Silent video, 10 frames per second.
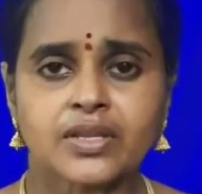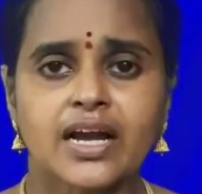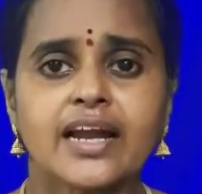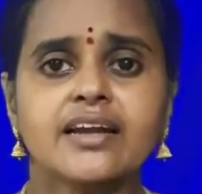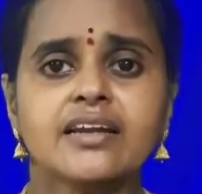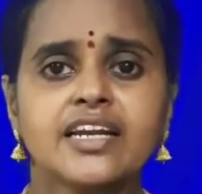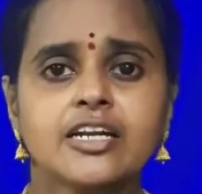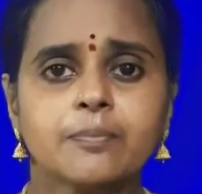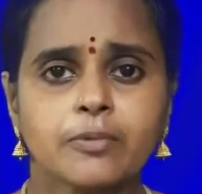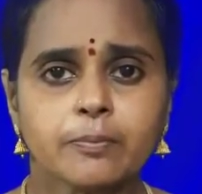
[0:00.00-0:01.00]
and it
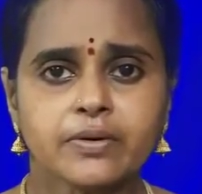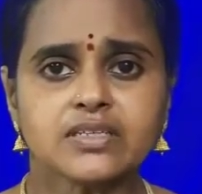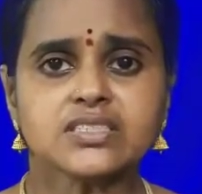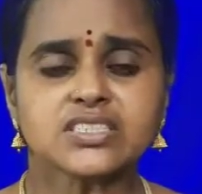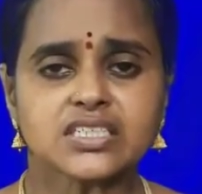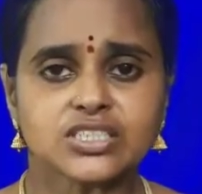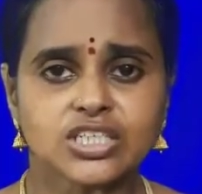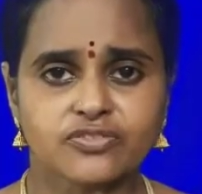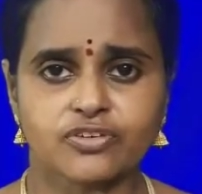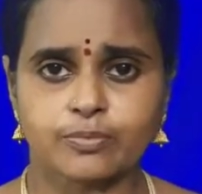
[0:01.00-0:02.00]
prepares such
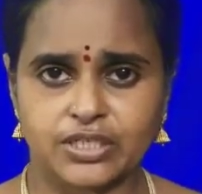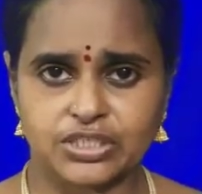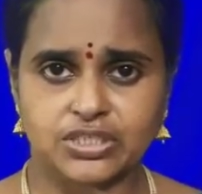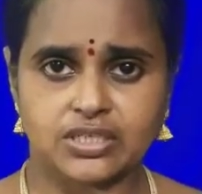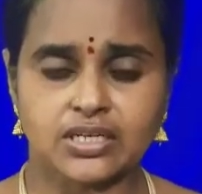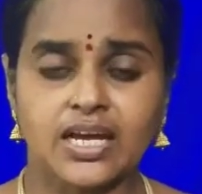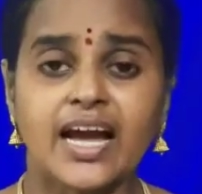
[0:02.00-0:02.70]
information